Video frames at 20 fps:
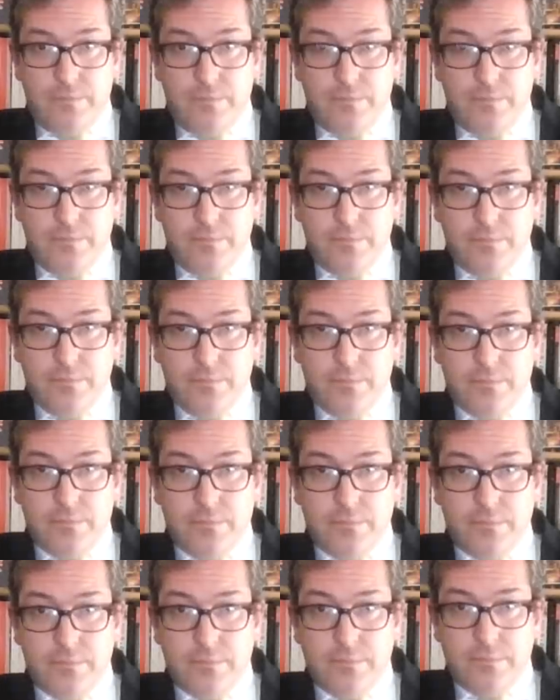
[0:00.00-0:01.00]

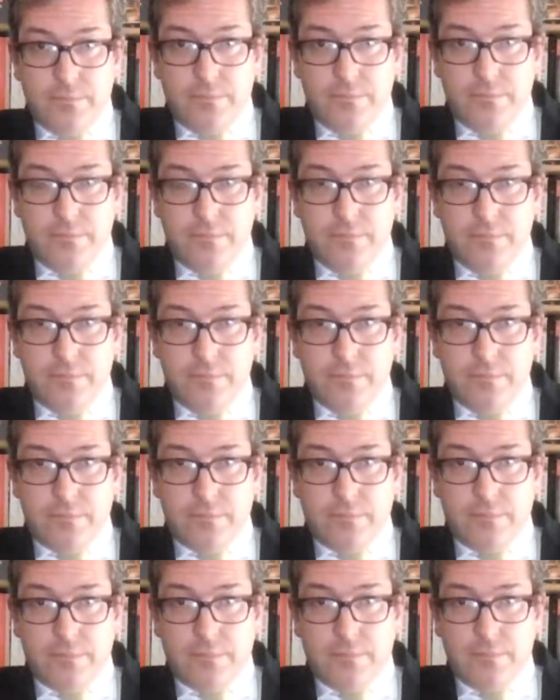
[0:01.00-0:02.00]

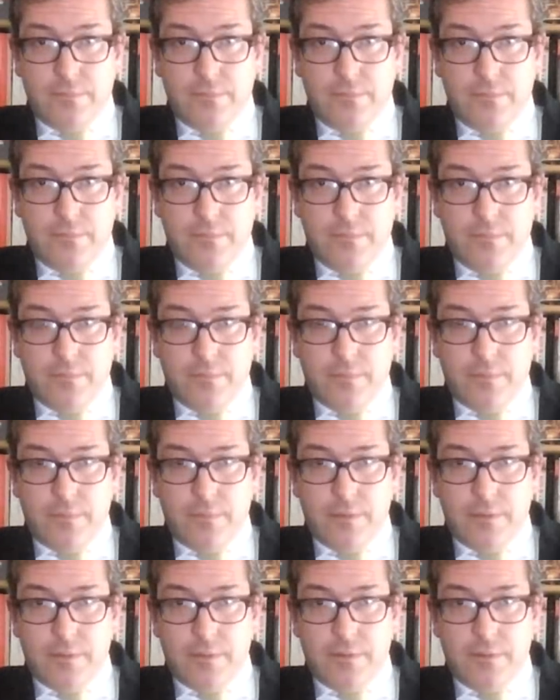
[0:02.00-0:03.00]

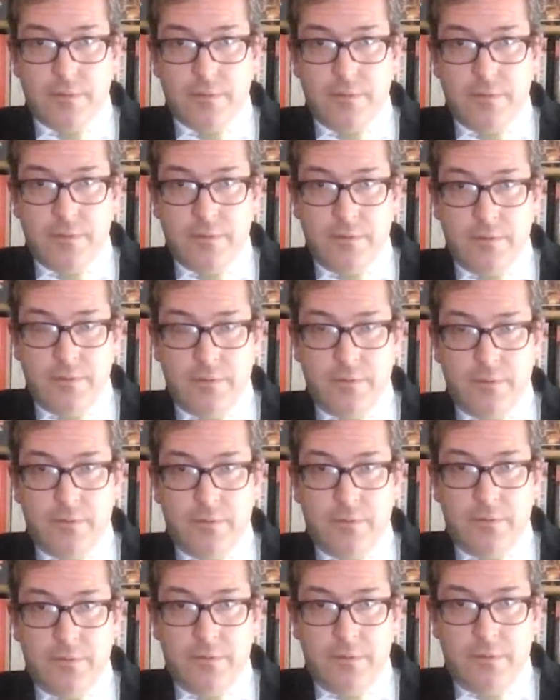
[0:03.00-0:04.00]

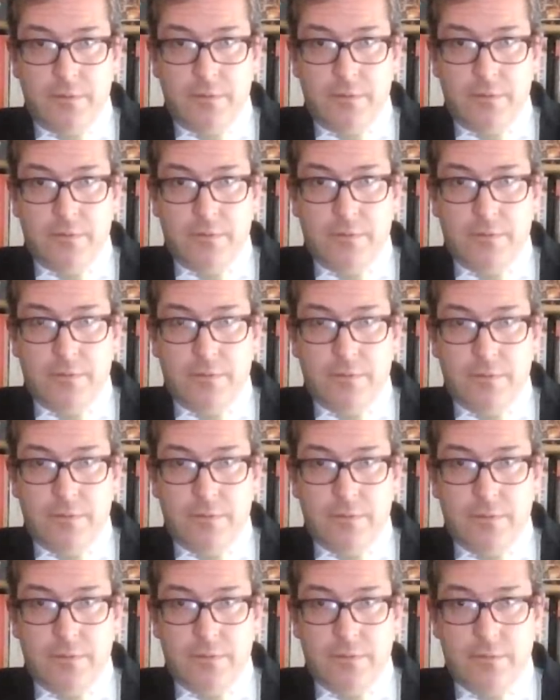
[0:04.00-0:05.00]

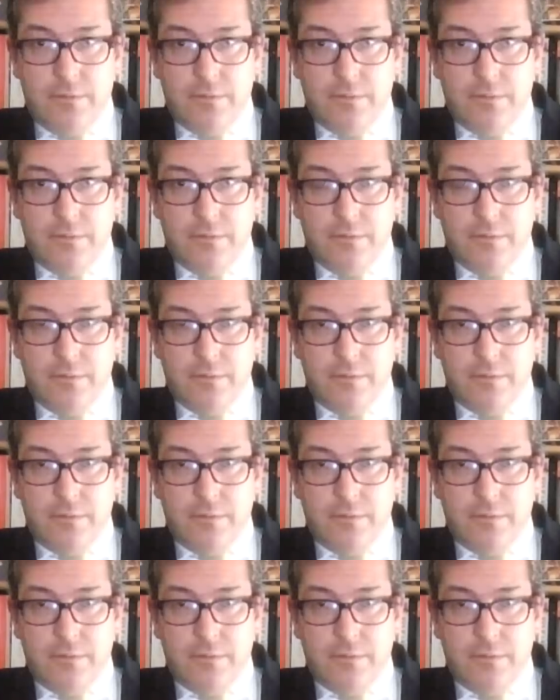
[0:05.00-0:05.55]
This person isn't speaking.